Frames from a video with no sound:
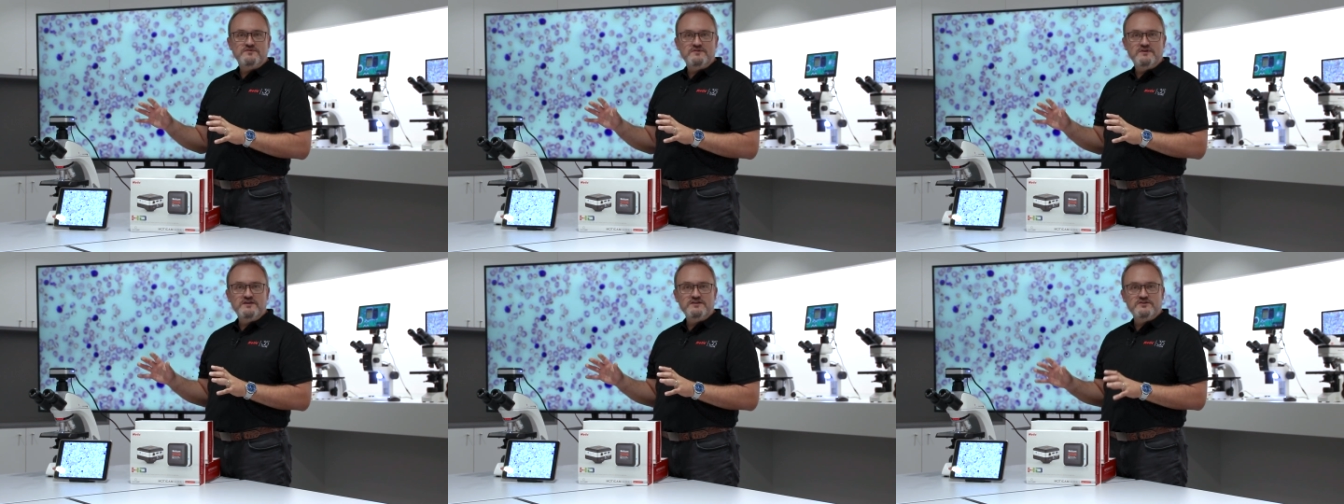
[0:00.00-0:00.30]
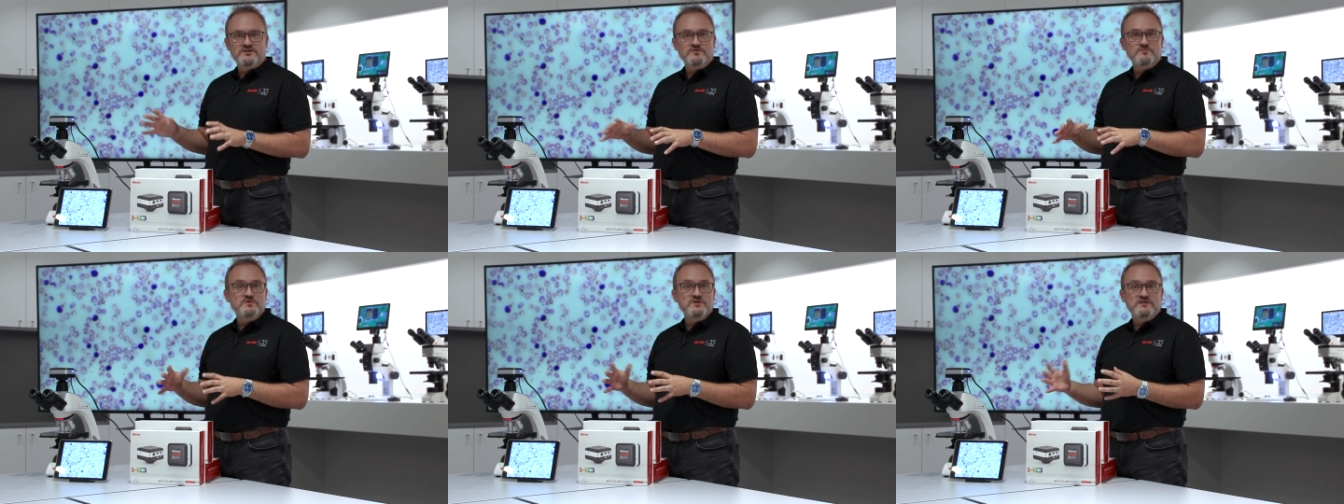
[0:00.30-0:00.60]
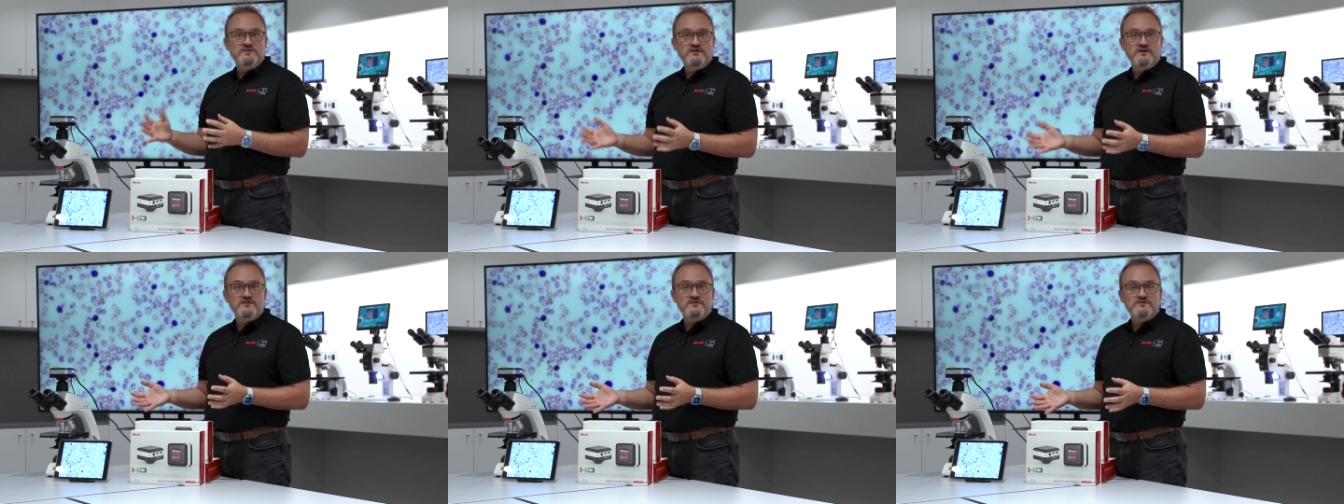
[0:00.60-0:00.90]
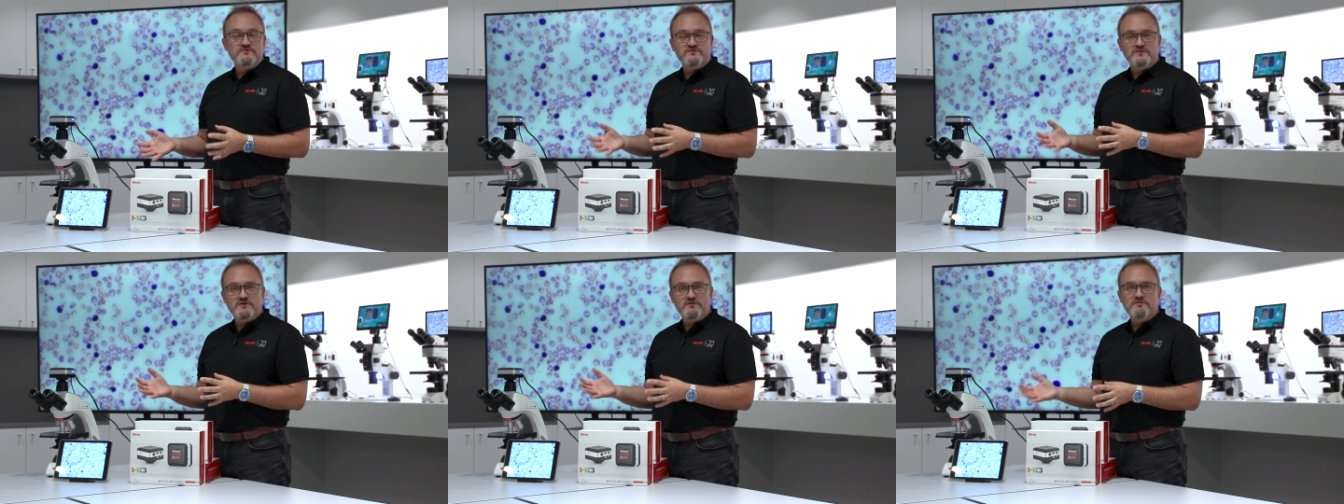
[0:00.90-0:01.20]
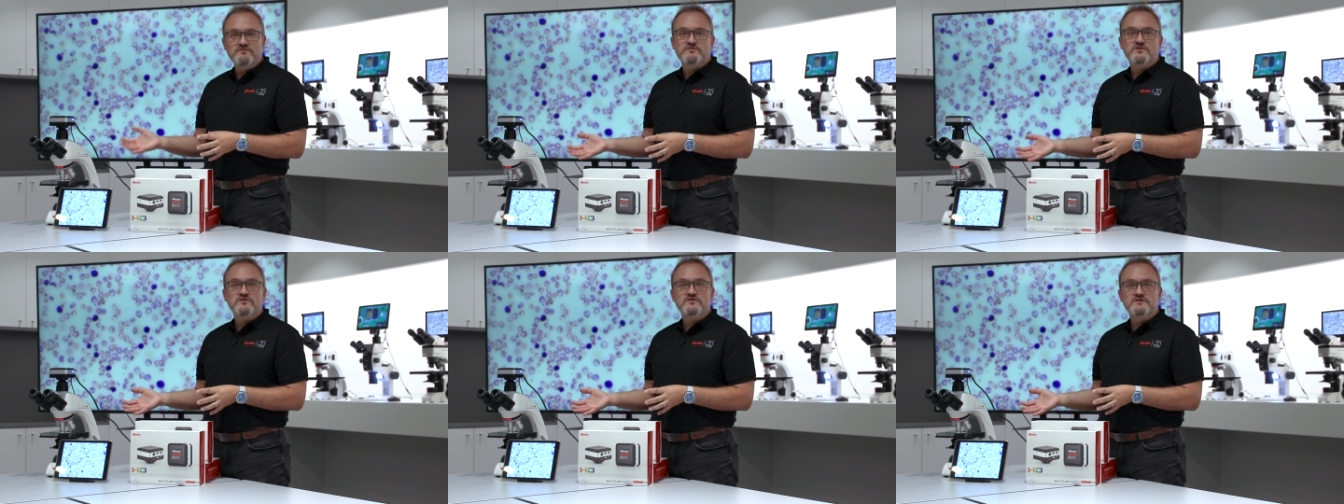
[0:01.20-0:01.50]
It can be done
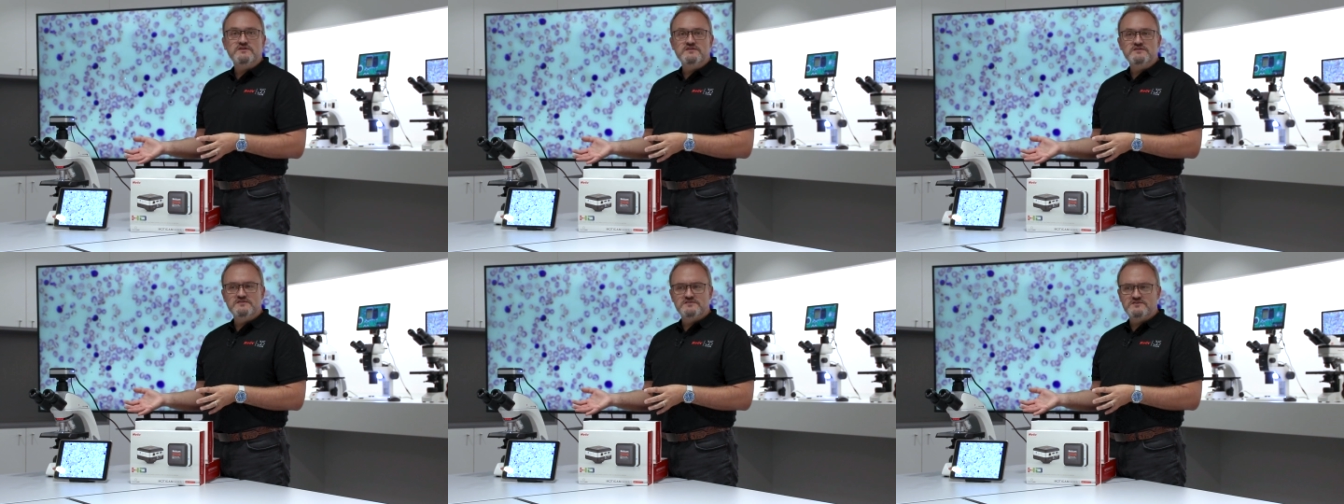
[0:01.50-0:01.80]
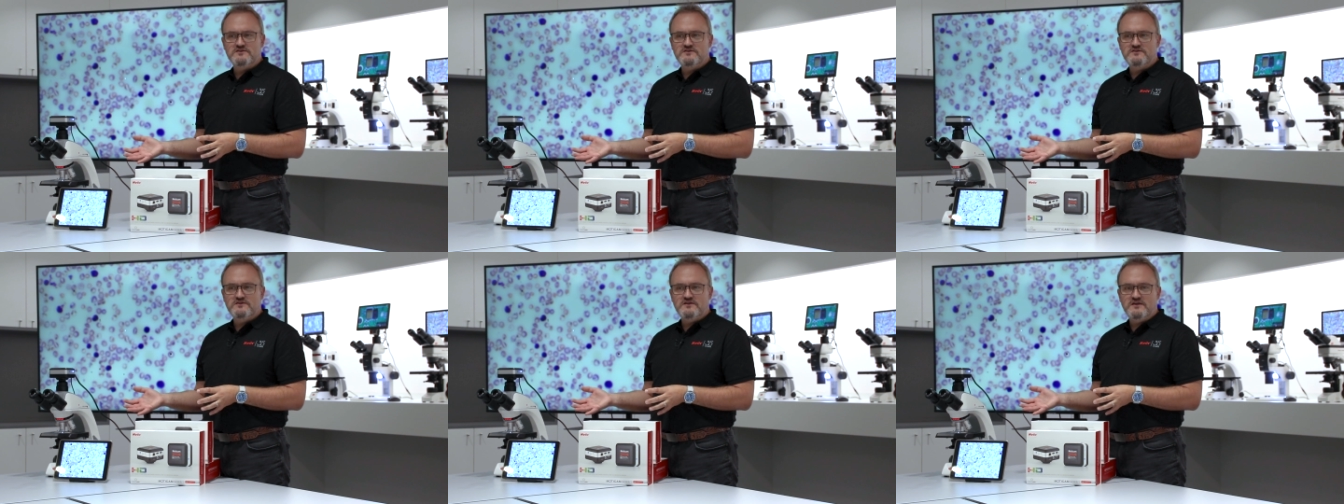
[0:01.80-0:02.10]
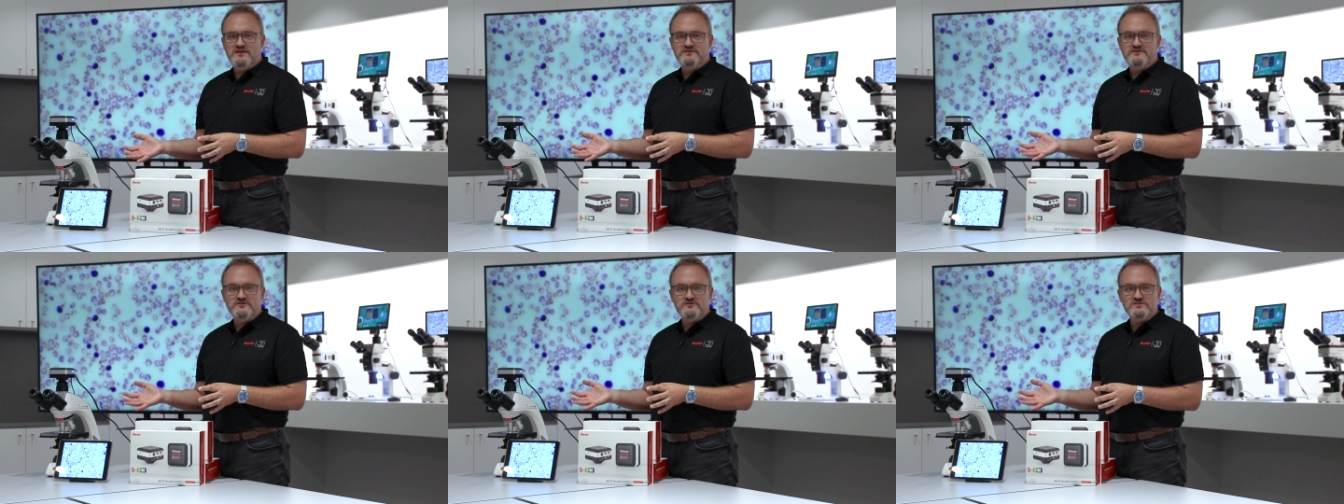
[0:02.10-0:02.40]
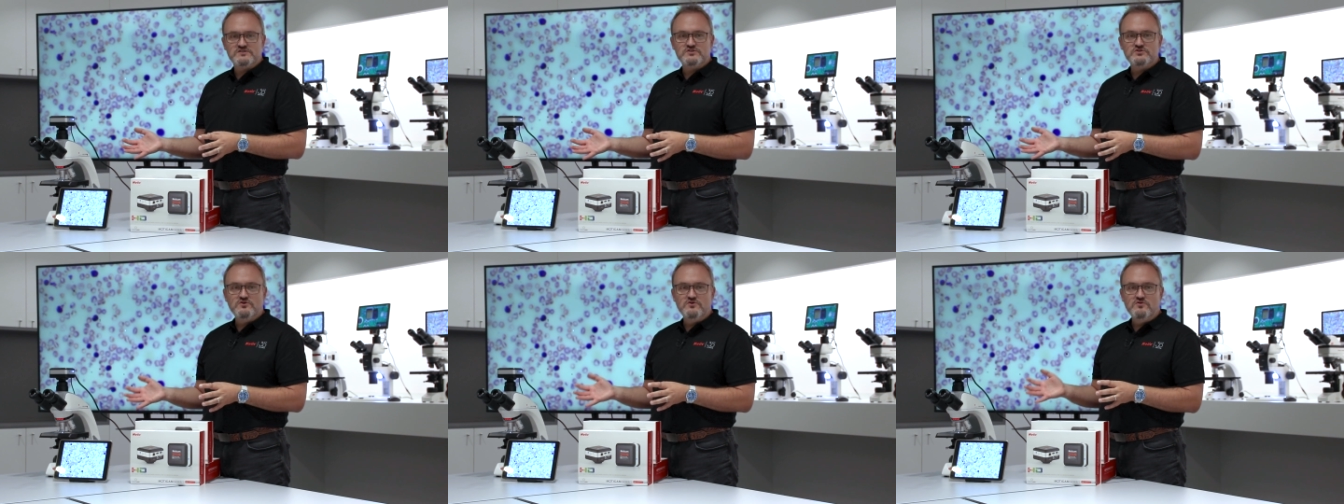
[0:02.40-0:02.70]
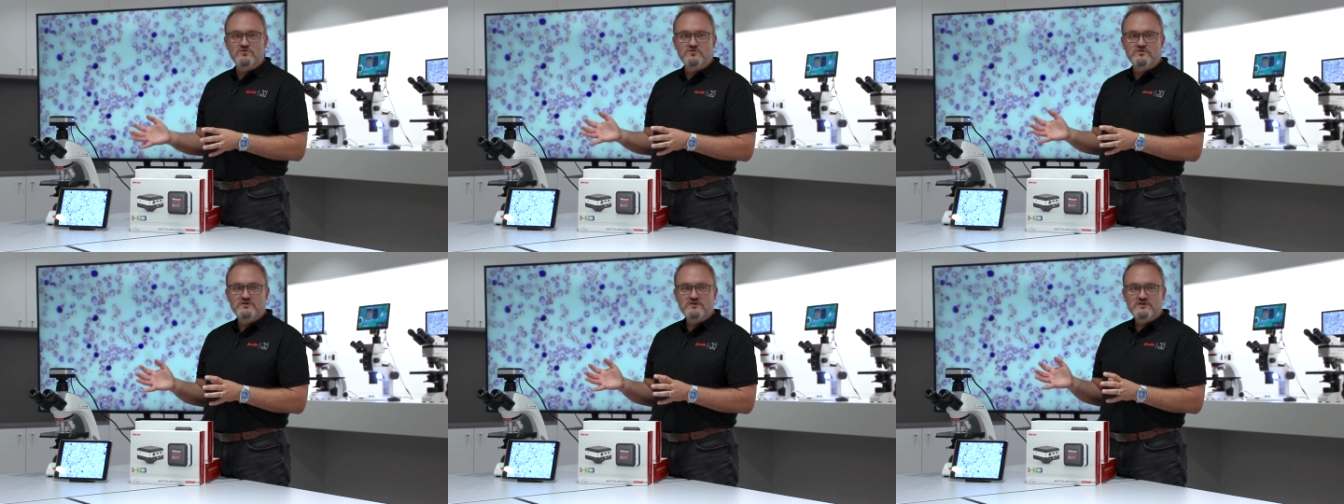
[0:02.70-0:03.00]
very, very easily and there's
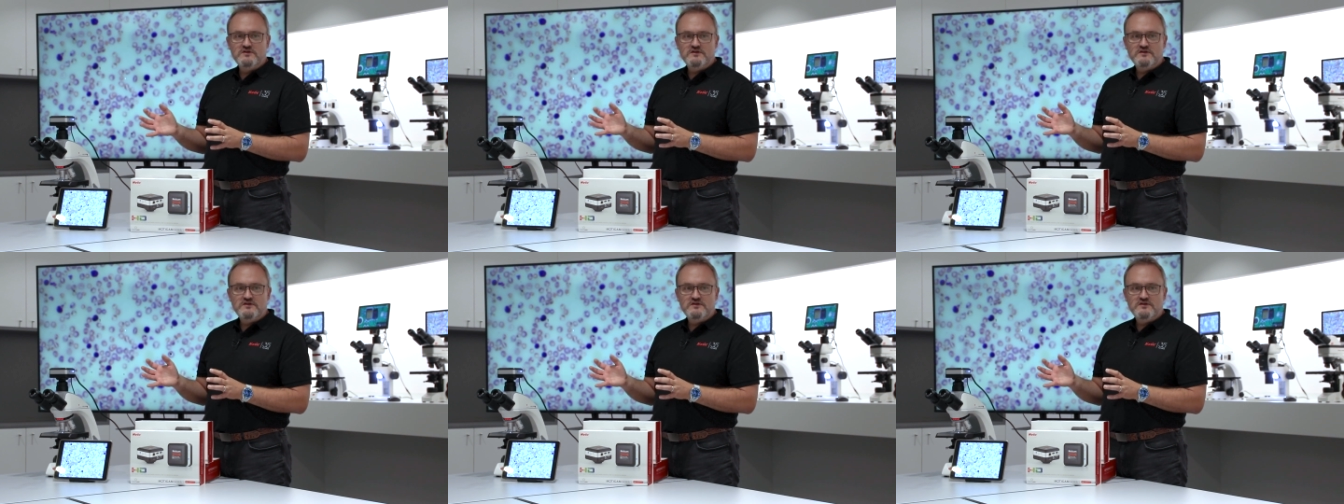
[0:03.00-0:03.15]
no